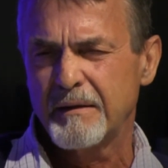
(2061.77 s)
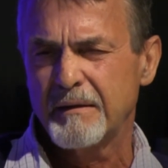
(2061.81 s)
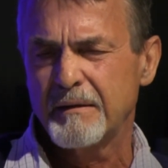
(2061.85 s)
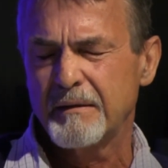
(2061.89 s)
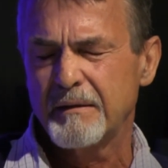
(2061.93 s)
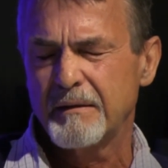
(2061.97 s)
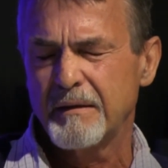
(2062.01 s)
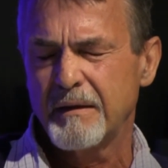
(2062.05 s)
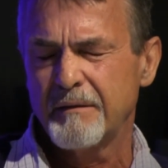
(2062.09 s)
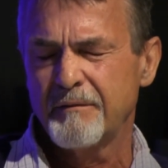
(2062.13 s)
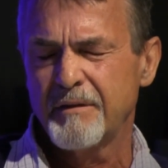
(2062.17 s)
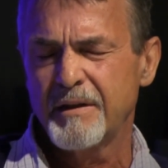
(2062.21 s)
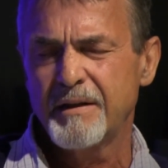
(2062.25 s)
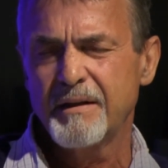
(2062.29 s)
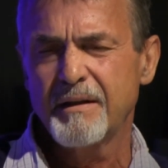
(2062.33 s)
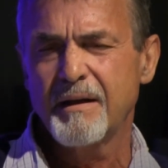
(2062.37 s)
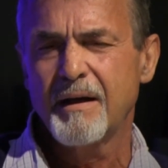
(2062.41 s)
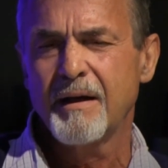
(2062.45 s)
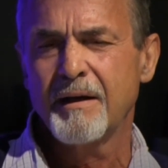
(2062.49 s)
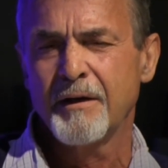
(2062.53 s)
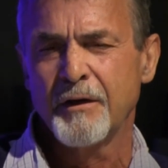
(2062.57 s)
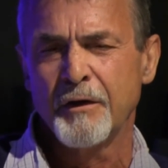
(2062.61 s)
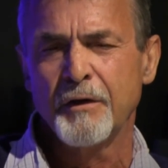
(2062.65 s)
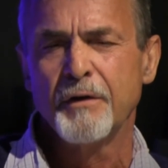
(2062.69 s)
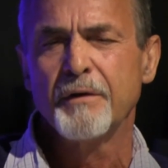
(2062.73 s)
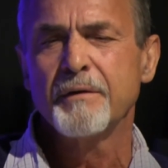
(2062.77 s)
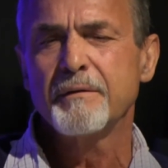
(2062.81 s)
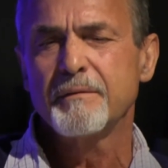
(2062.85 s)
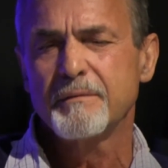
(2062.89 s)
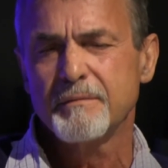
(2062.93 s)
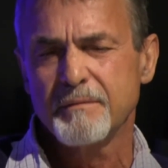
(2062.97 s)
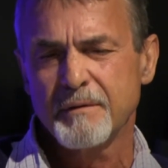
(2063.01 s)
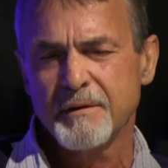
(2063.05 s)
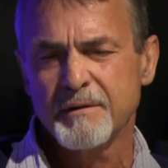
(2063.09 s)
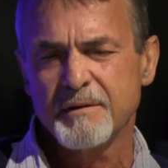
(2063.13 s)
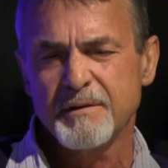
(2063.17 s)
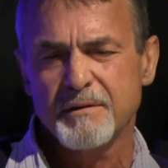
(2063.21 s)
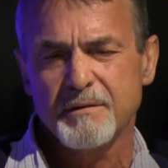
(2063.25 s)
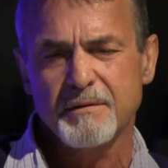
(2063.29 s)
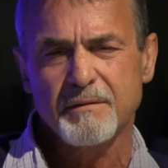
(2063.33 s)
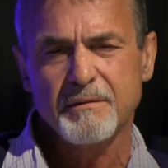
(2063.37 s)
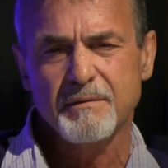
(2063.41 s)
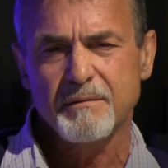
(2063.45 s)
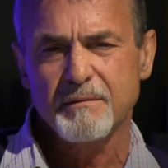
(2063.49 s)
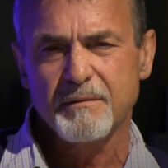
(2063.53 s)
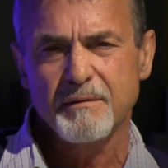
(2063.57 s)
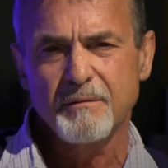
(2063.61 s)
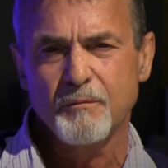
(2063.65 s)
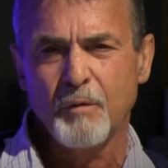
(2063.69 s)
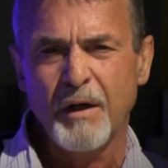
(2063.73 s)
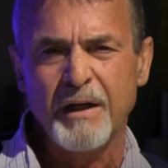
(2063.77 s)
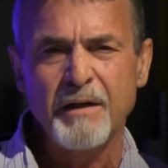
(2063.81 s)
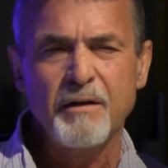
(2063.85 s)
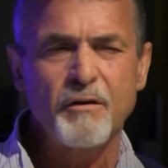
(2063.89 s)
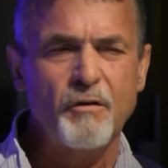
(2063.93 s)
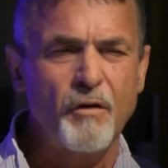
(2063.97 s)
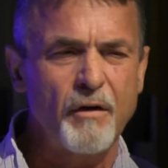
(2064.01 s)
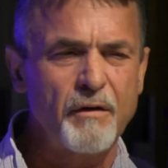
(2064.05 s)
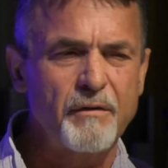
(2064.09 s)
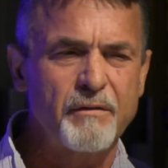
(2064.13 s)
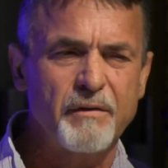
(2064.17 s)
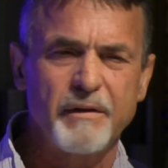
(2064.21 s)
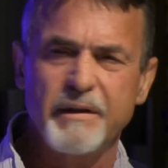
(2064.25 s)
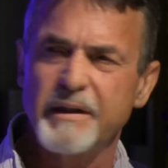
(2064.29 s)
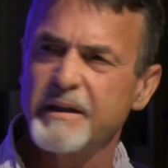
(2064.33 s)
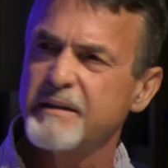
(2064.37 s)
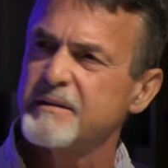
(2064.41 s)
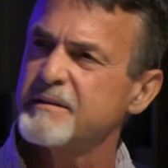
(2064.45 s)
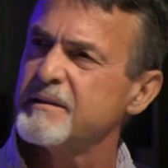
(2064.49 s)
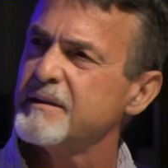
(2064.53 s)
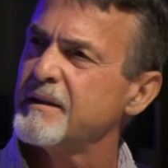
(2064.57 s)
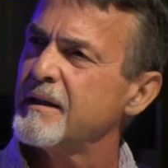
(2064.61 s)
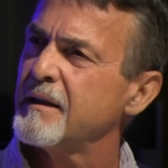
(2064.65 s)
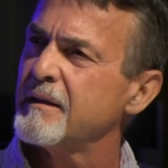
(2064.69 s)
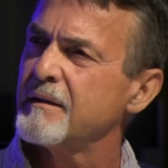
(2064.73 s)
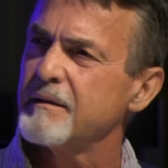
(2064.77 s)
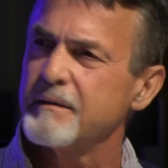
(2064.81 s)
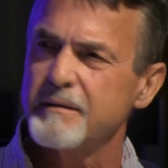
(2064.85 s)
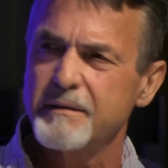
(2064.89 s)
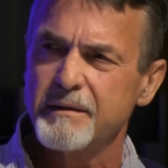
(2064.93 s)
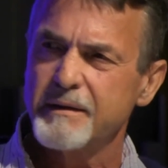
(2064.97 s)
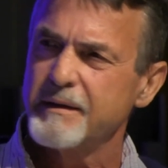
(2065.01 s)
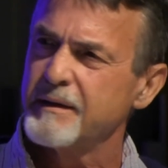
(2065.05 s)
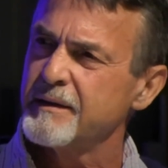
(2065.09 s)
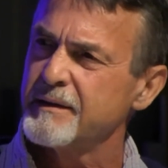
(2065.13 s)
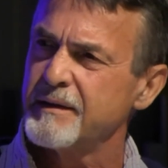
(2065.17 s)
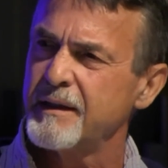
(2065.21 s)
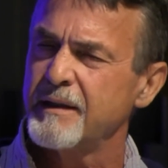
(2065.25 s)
and everything I learned was one contradicts the other.